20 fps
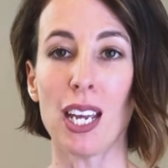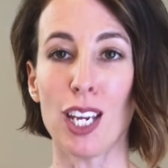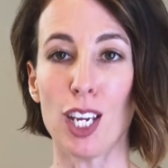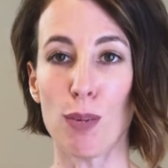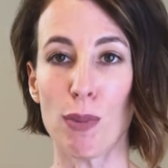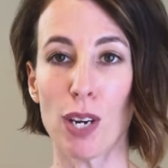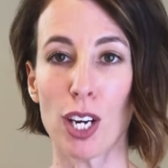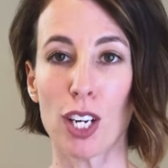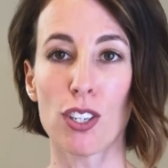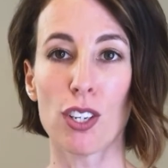
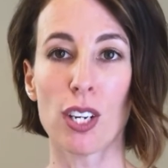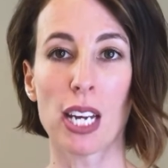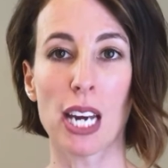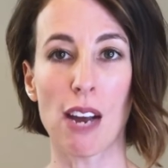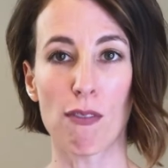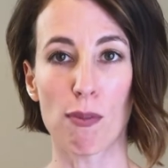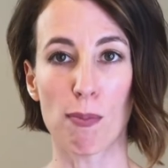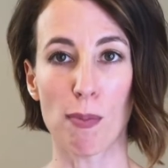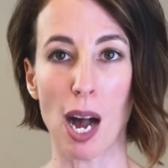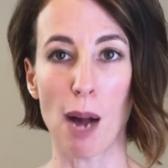Emails you can
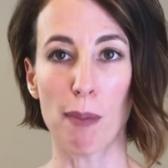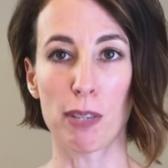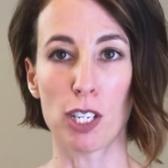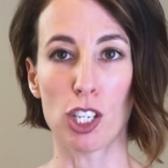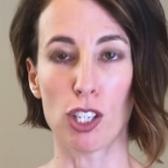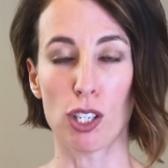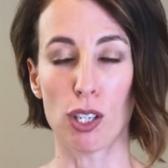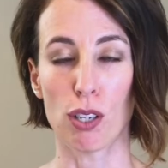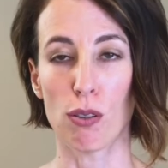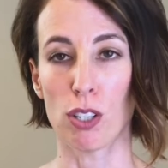have them opt
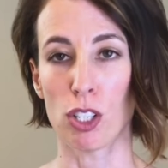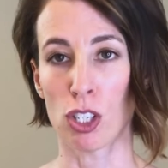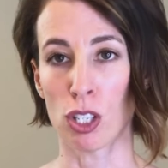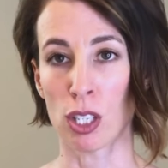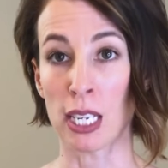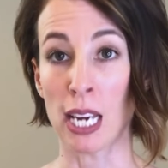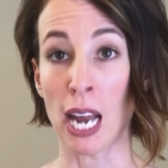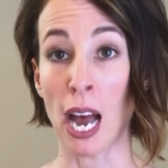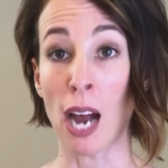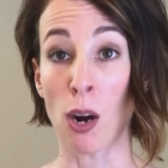into. It's
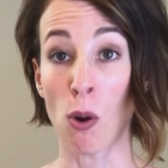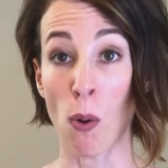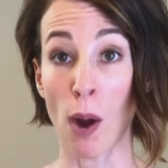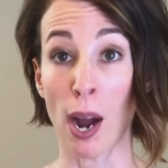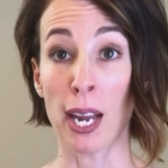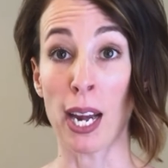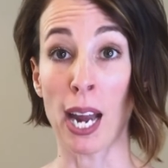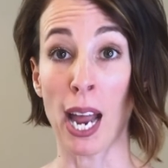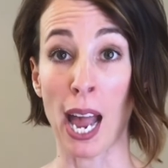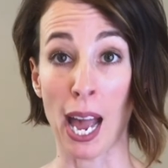just not
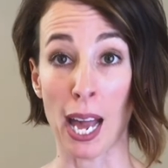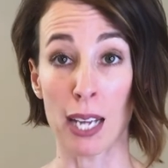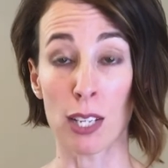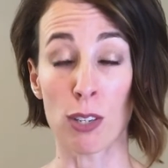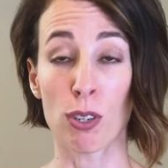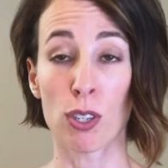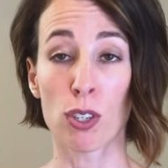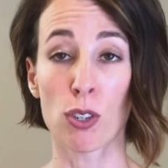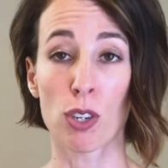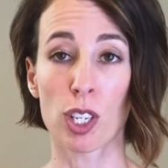quite as
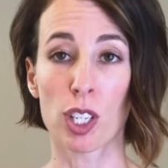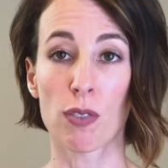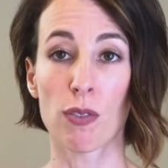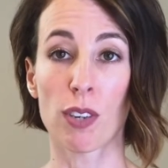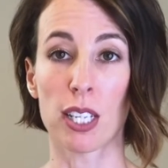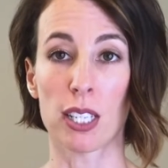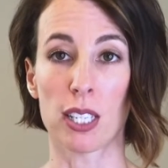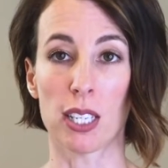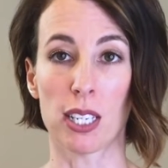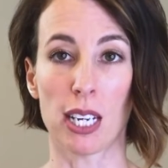resourceful
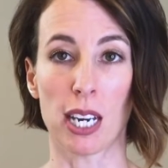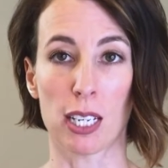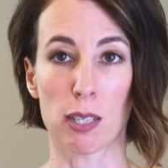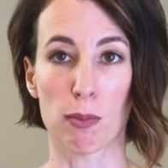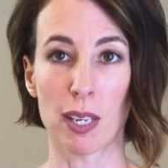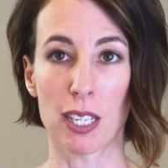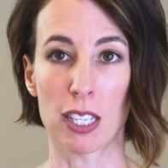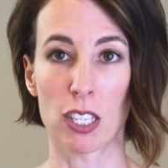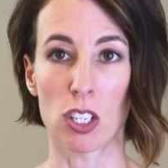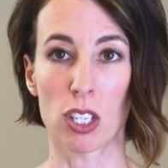as the text
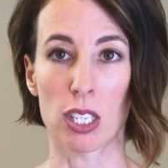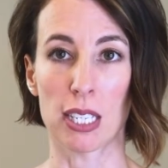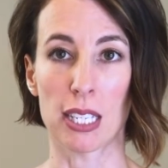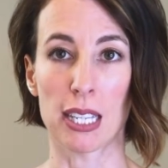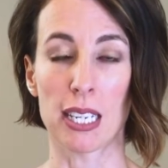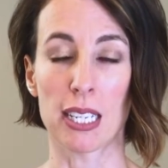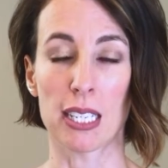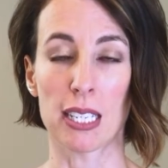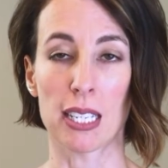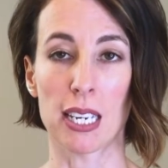messages
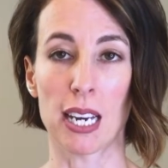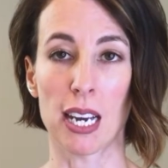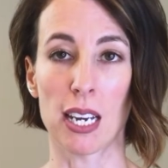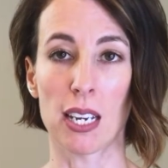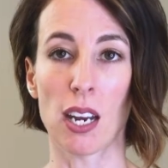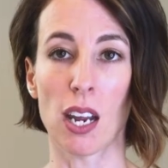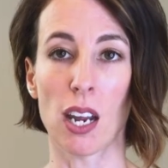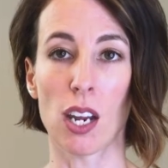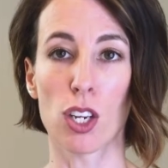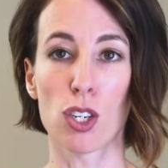in this day
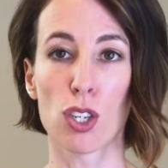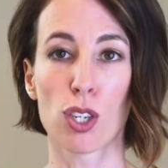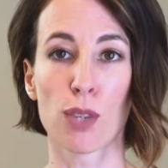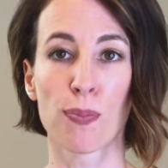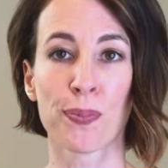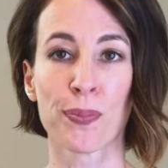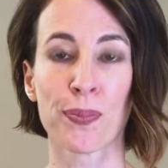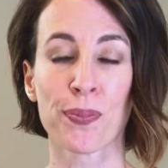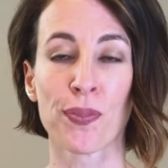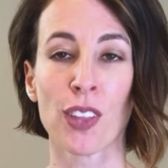and age.
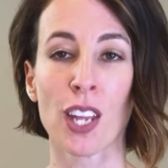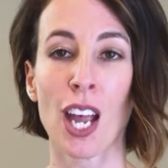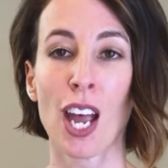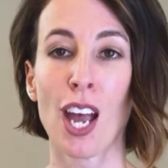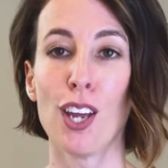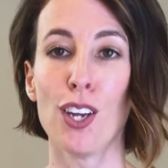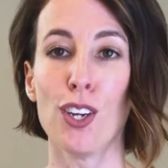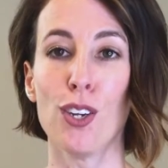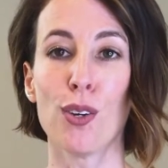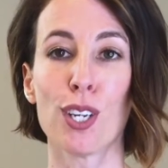
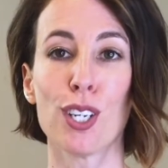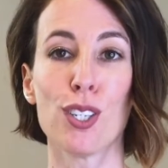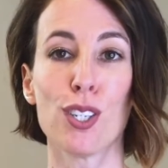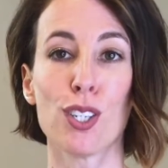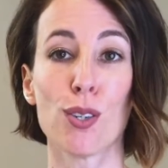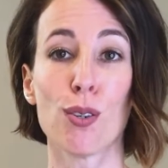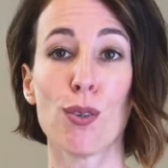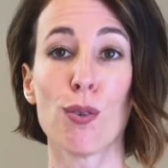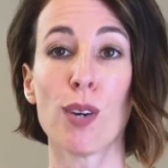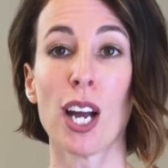You can
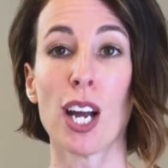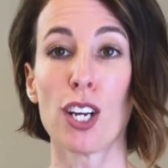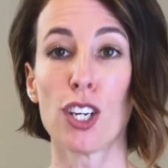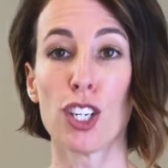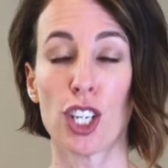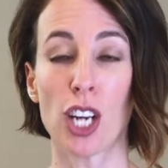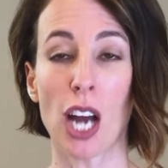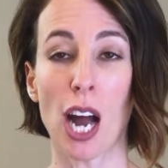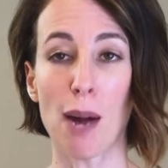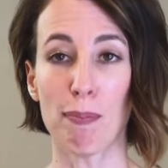do
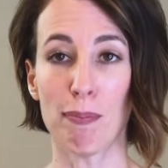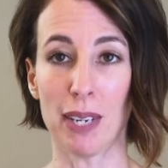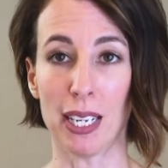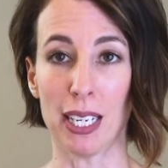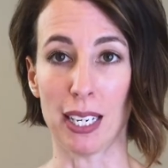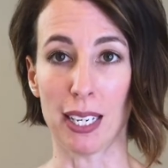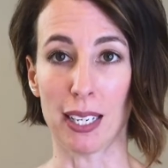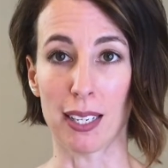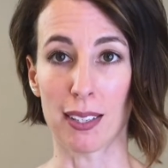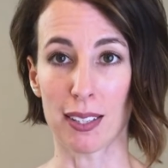shop
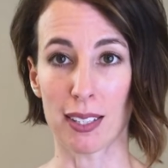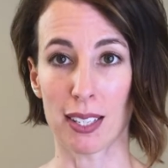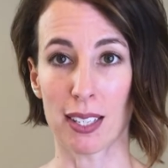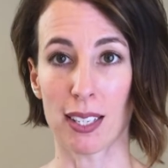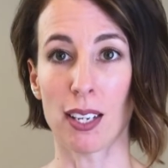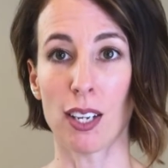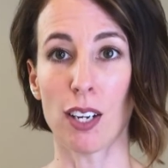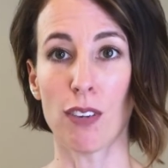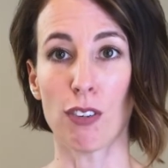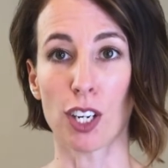meetings.
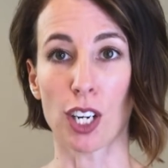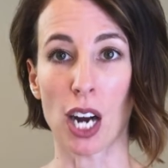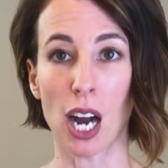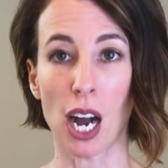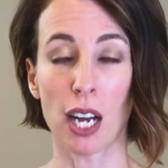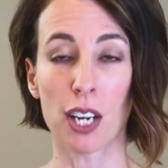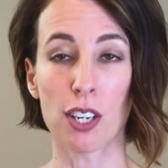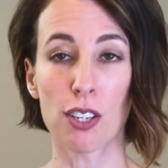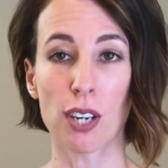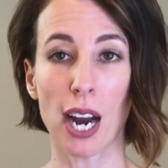If your
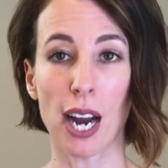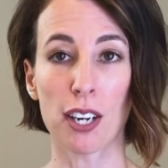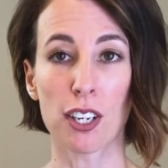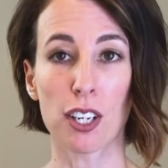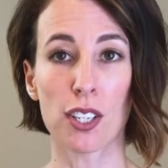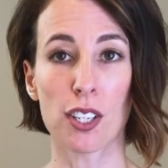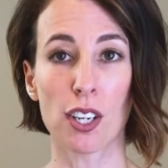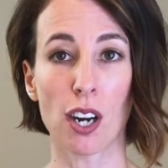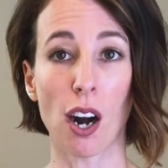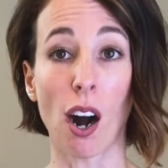
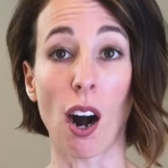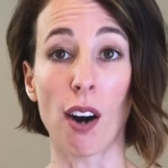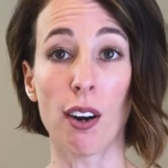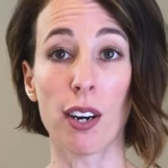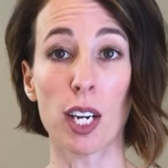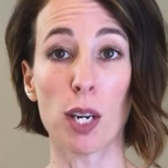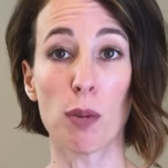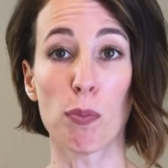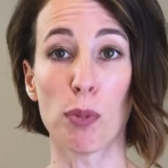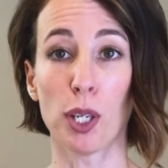contractors are
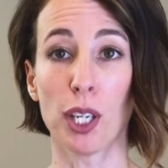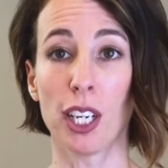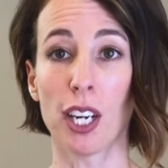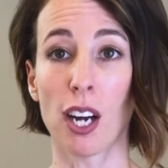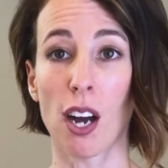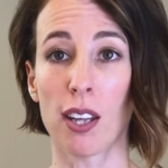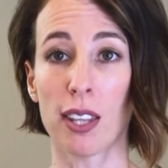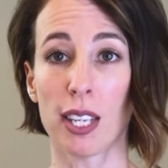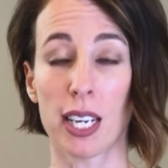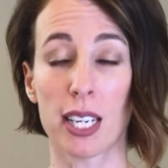already putting
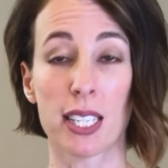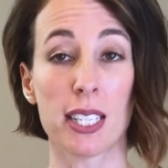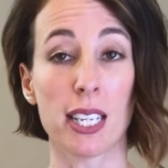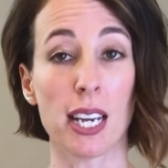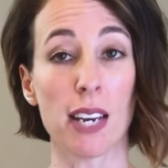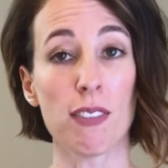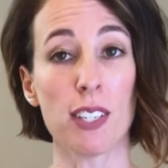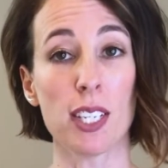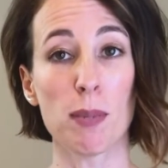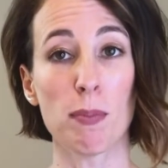on like
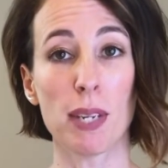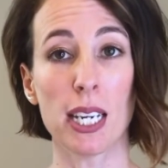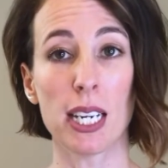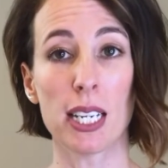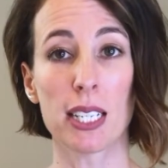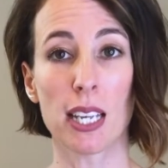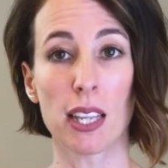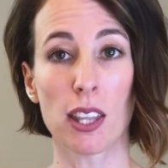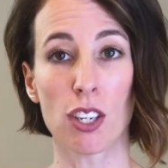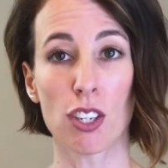safety
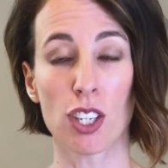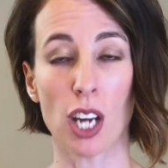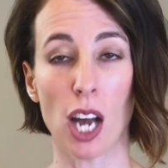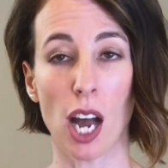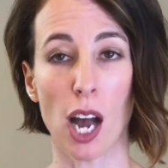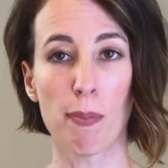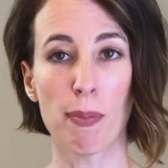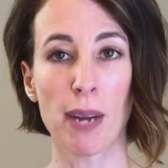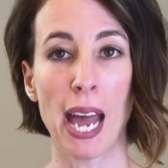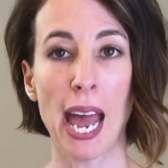meetings at their
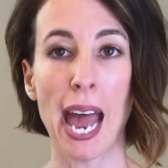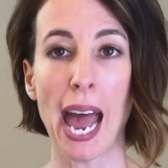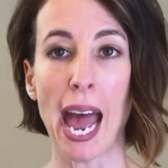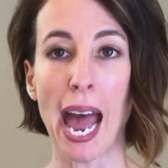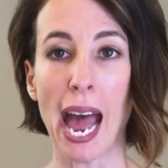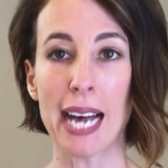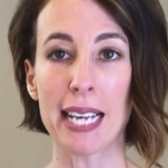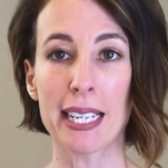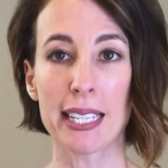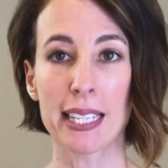shop,
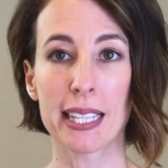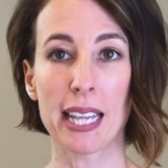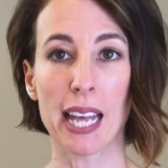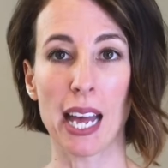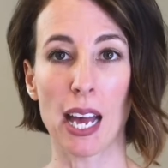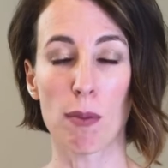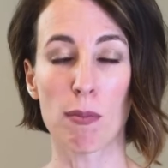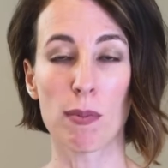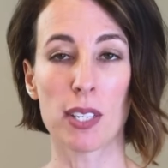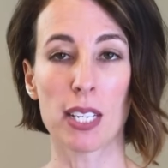ask
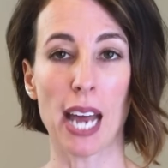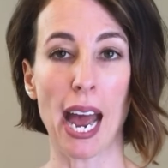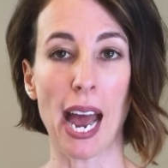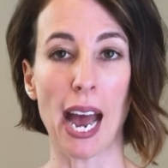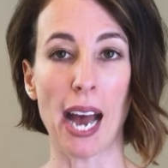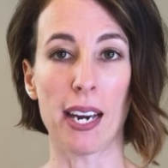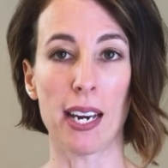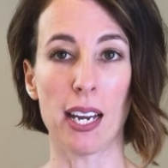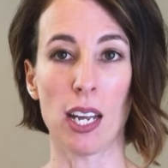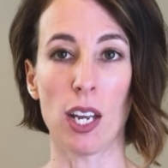them to
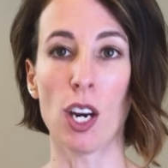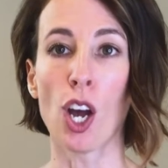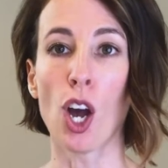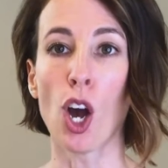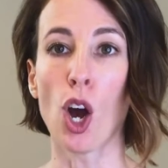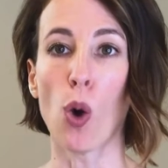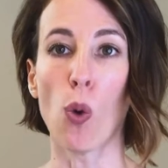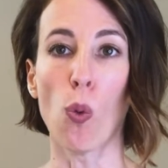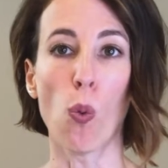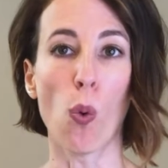add in
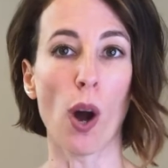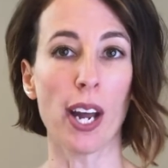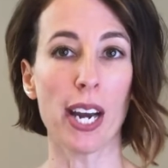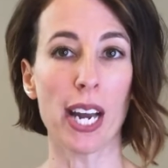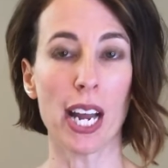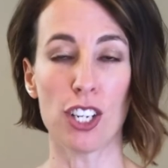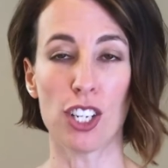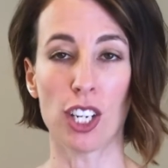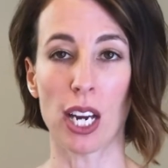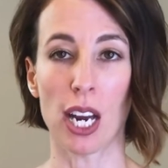one
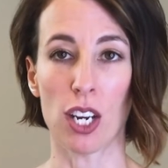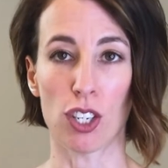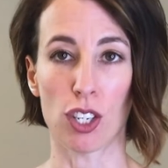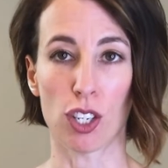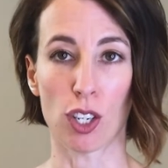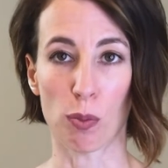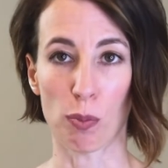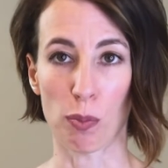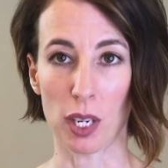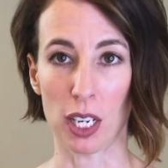
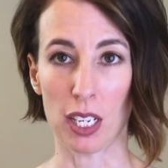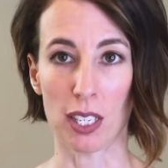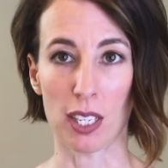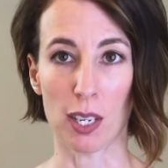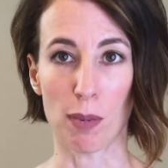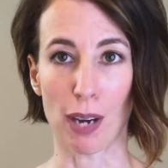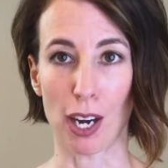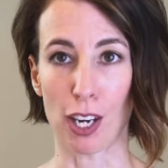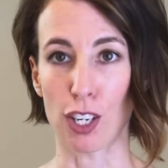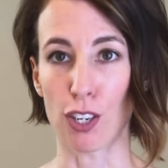educational piece
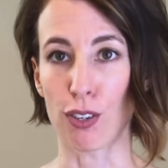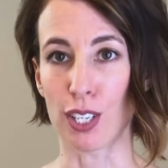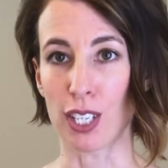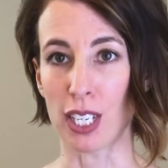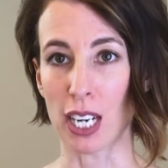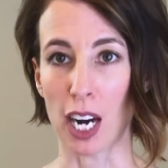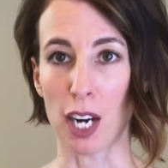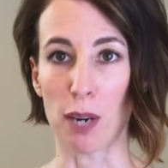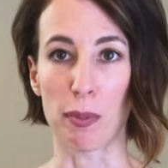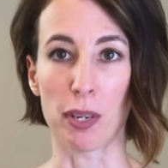about your
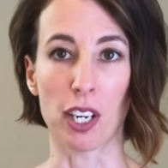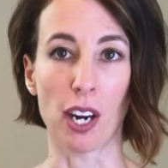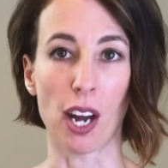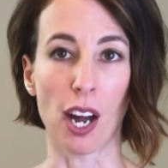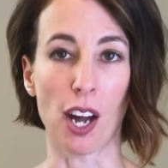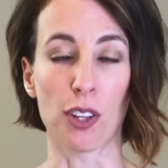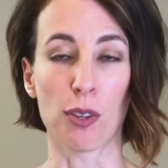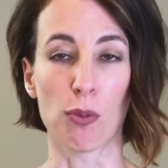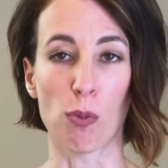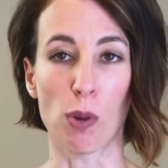retirement or
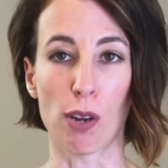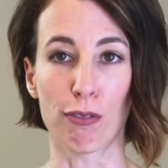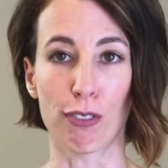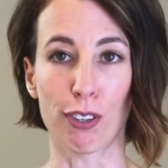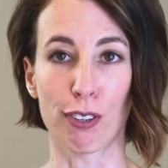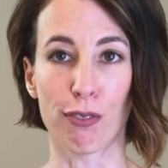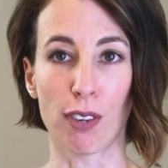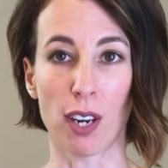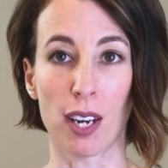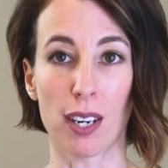health and
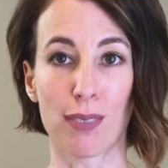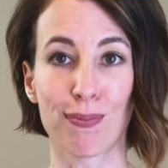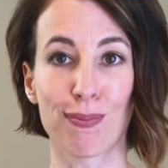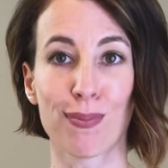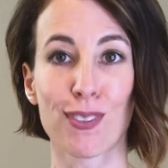welfare fund.